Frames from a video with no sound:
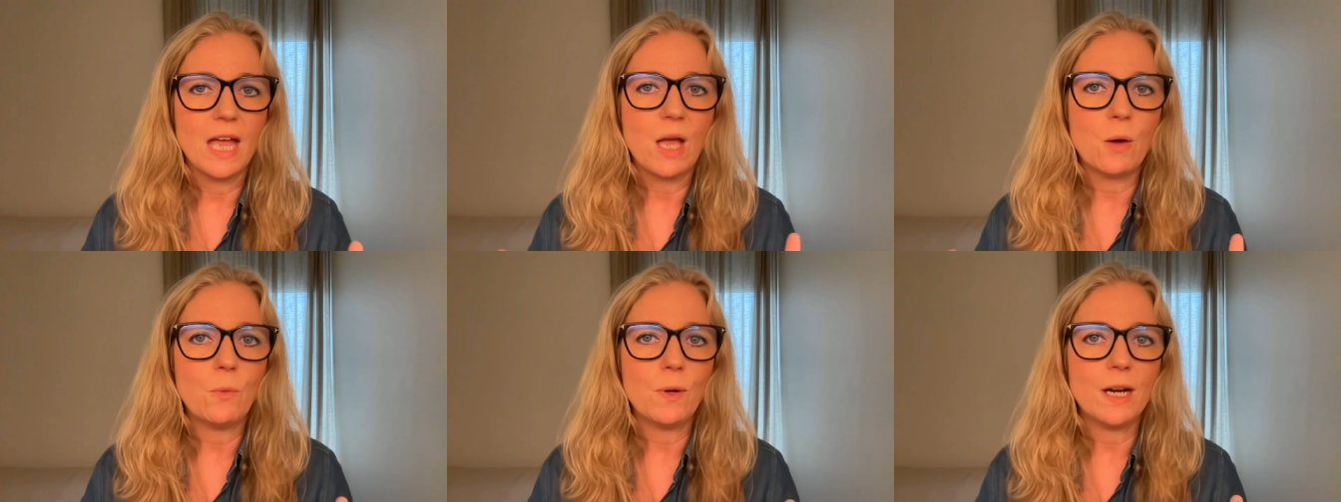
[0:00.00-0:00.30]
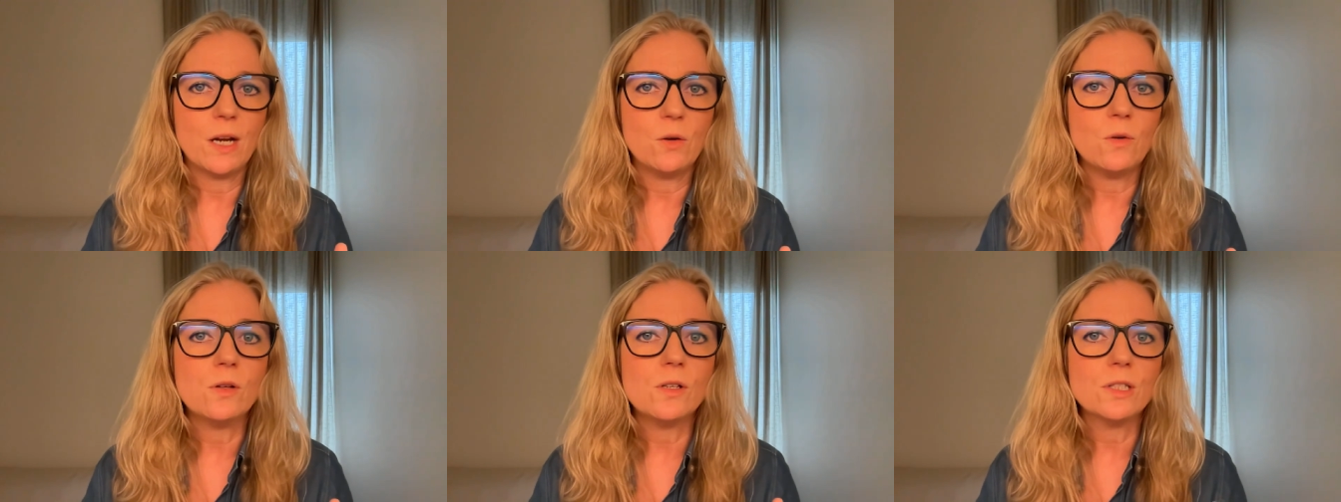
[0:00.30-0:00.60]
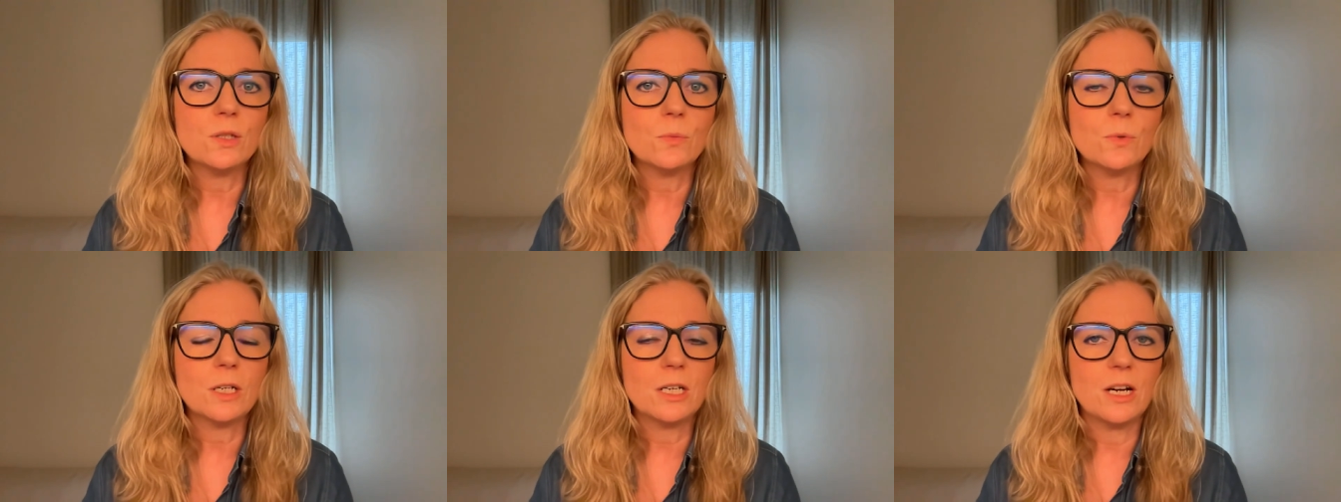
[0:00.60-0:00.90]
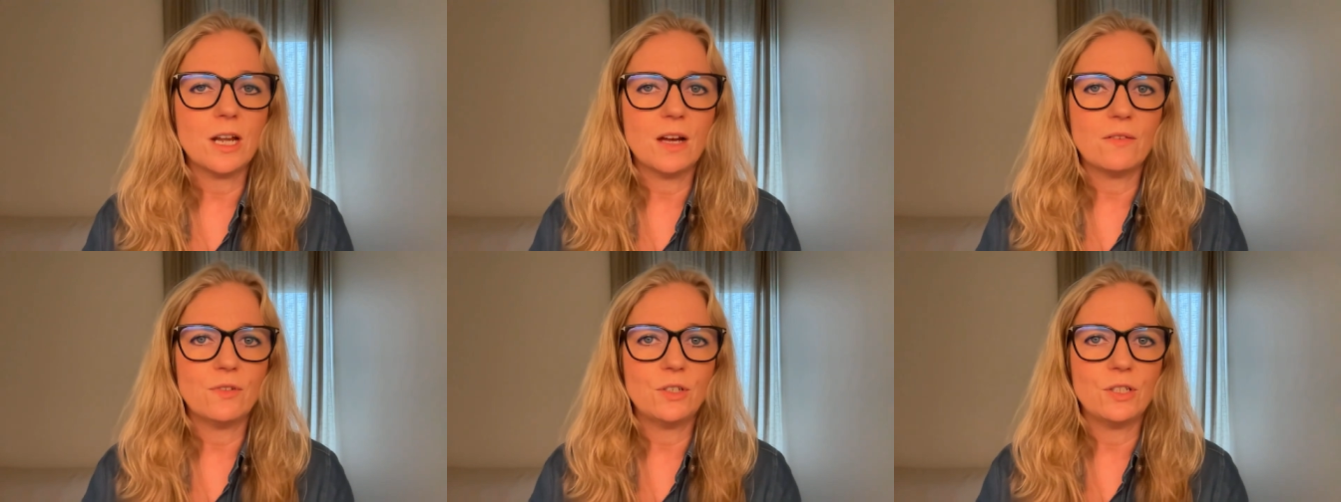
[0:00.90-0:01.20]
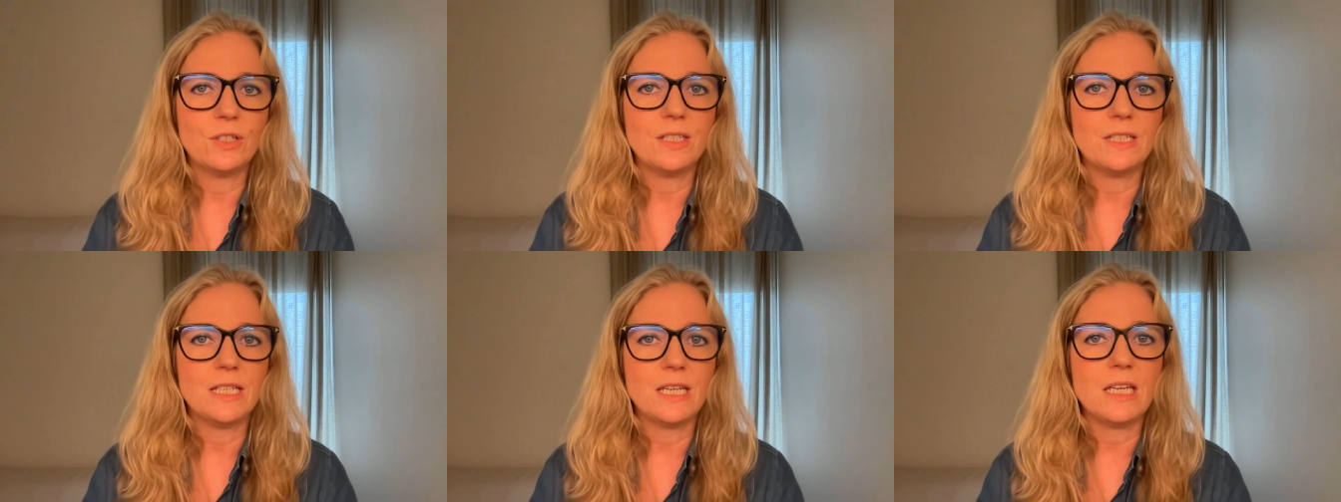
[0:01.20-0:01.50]
And what I also would love
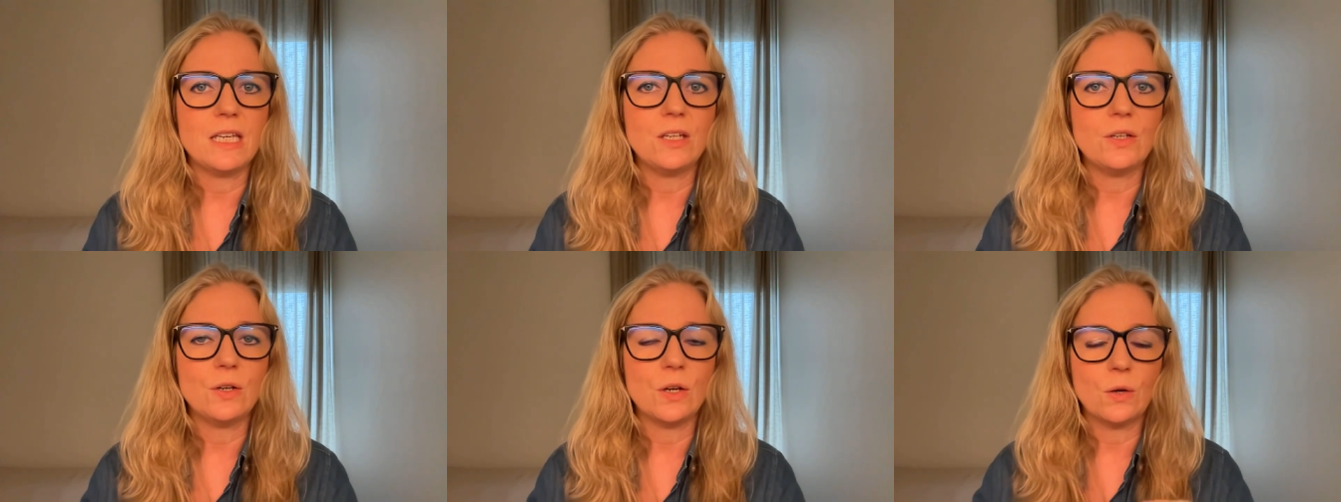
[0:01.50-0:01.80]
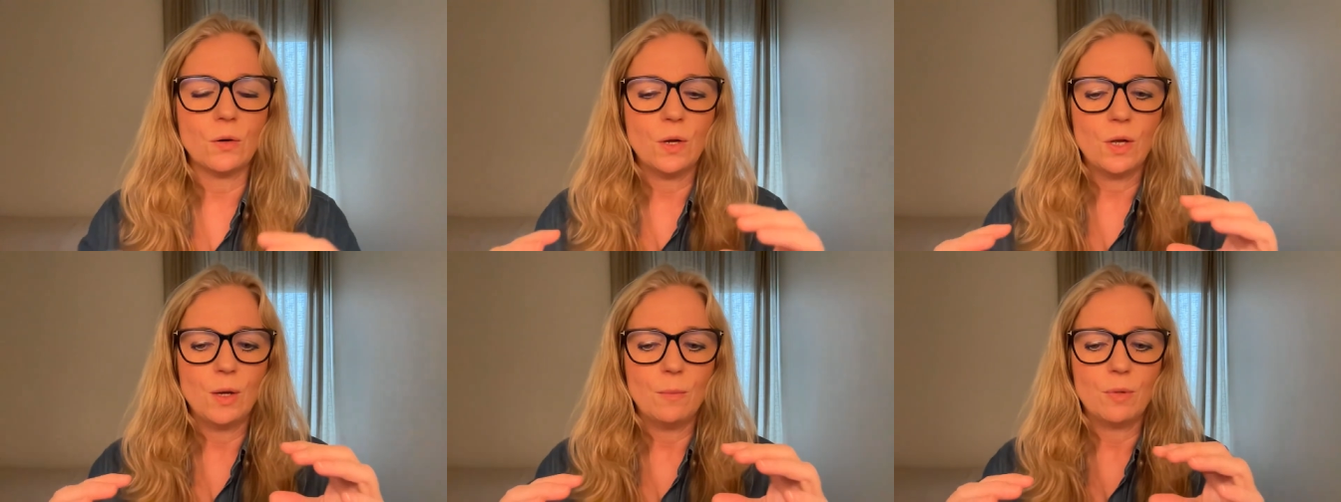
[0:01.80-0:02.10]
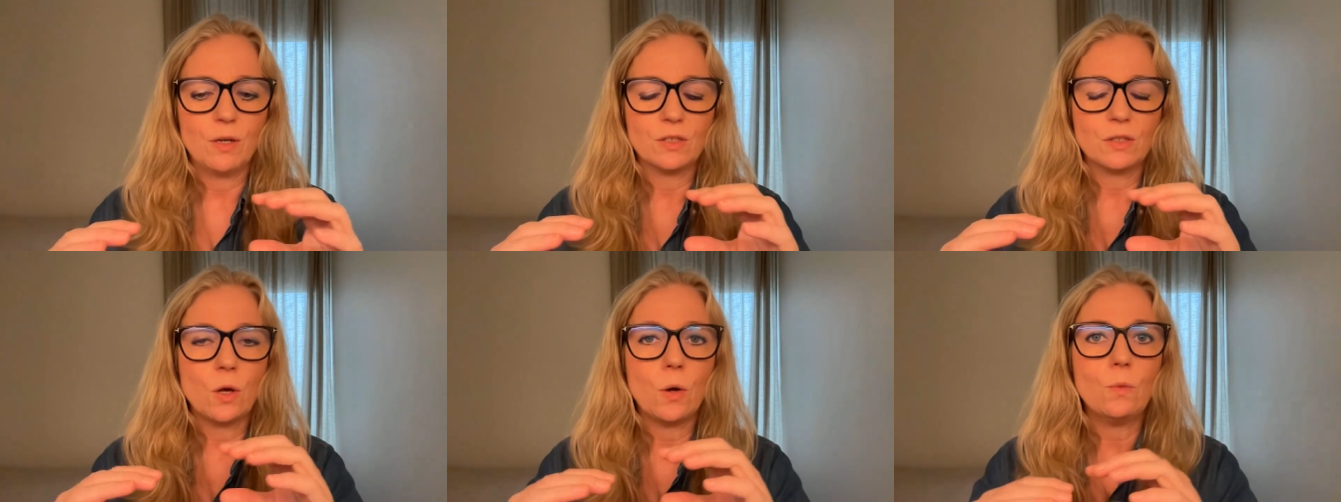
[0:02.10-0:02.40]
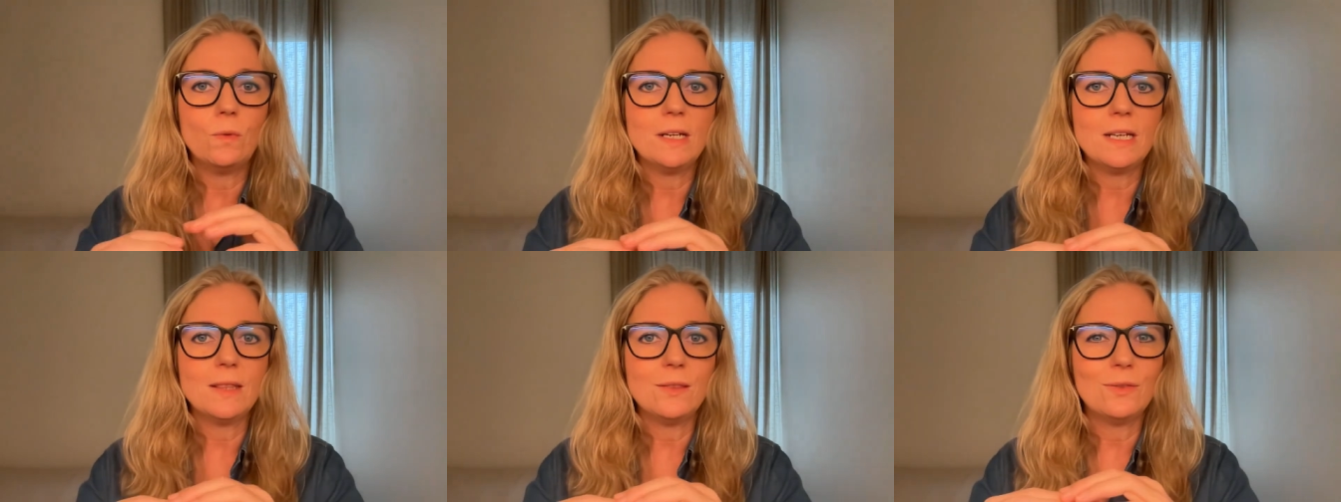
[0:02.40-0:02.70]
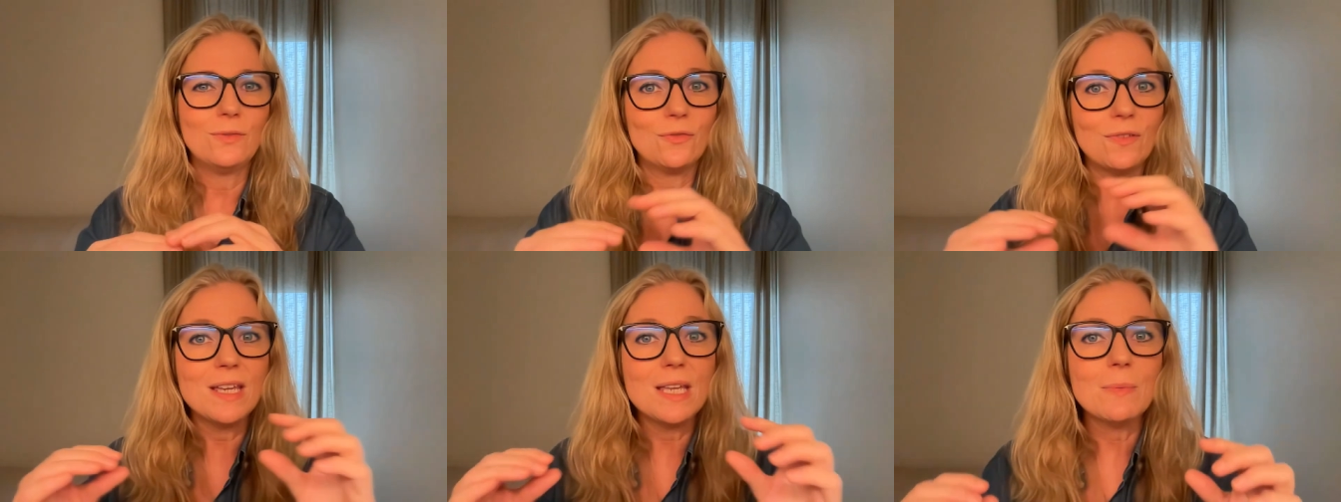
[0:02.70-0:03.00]
to see, because
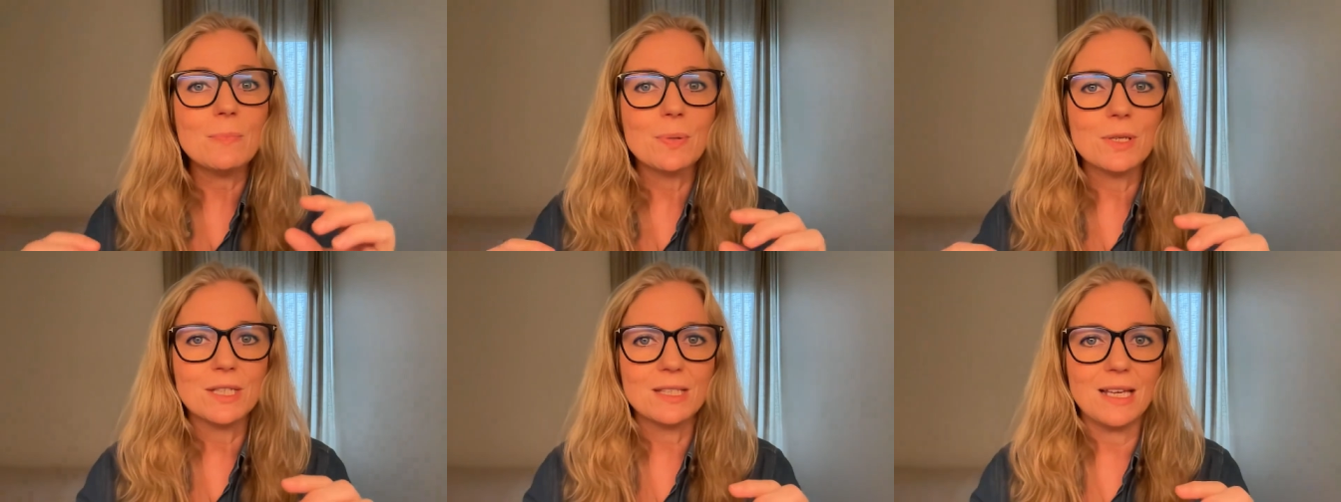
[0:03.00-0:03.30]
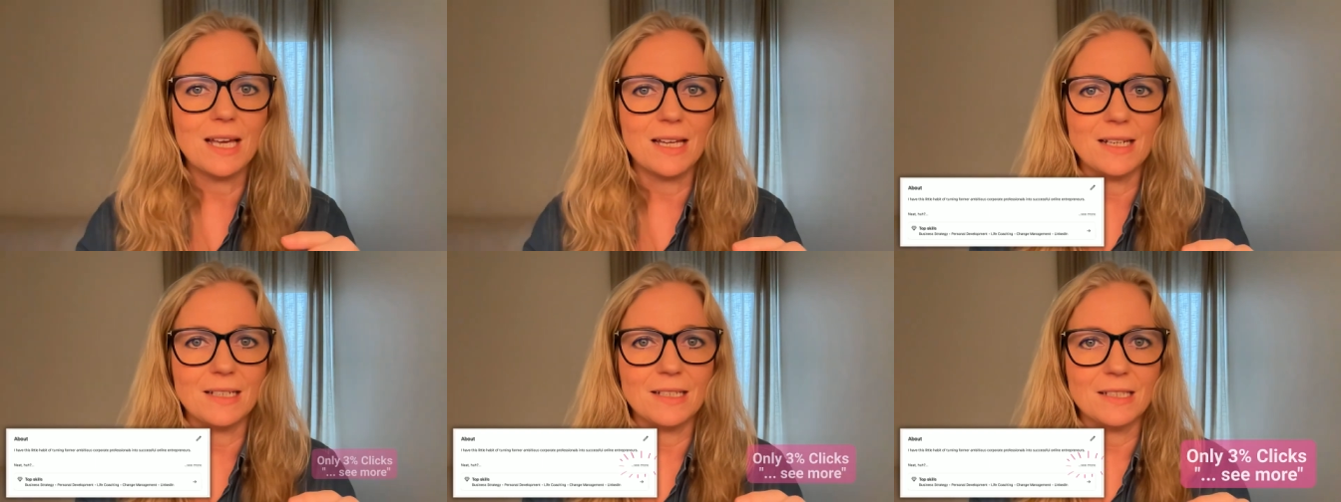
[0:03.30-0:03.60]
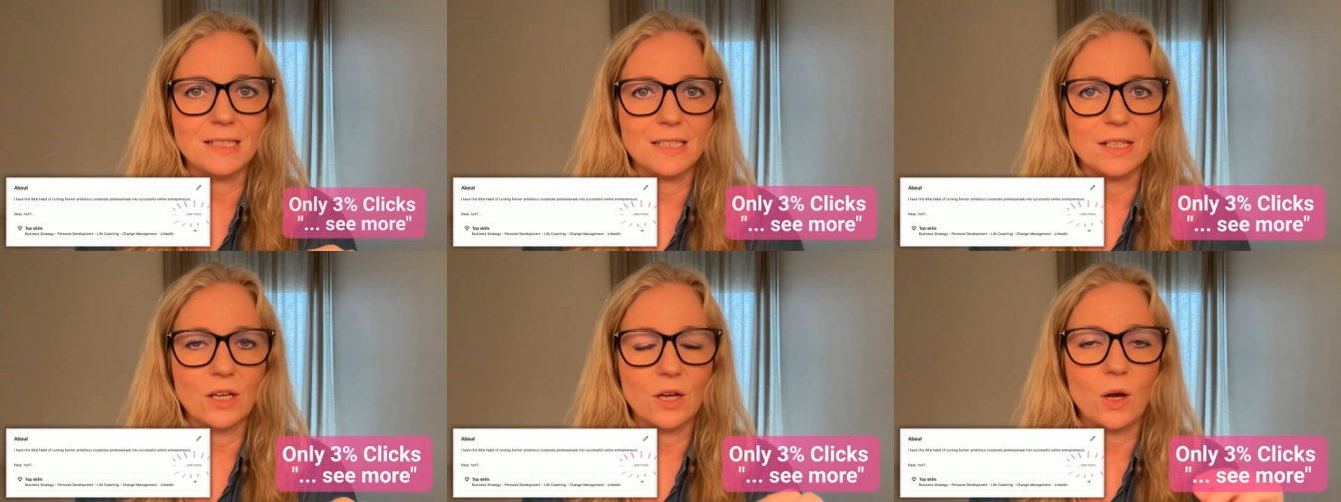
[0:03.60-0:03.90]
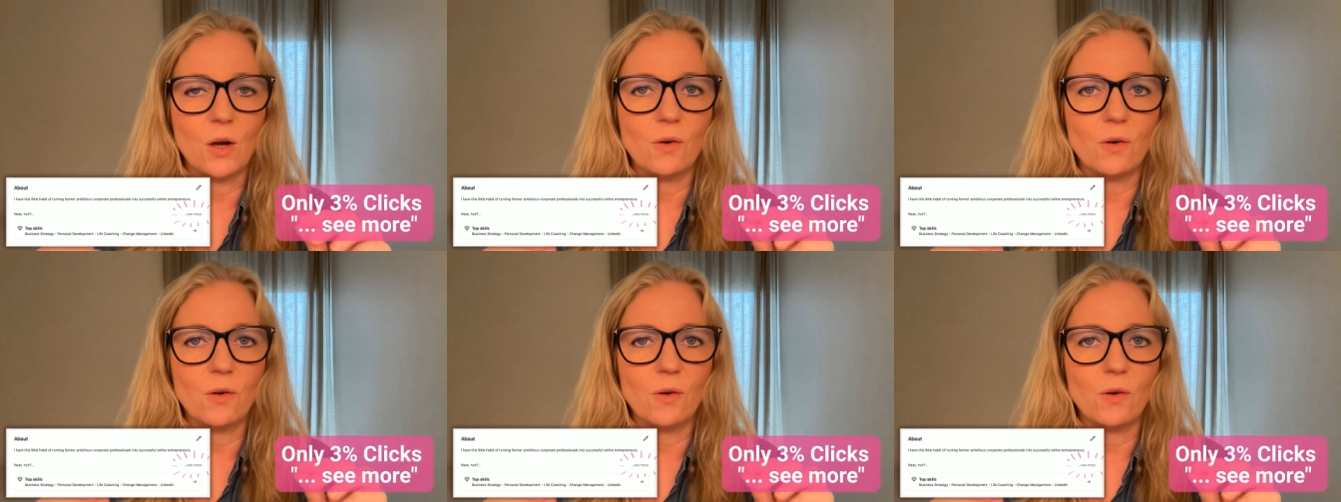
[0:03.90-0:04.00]
only 3%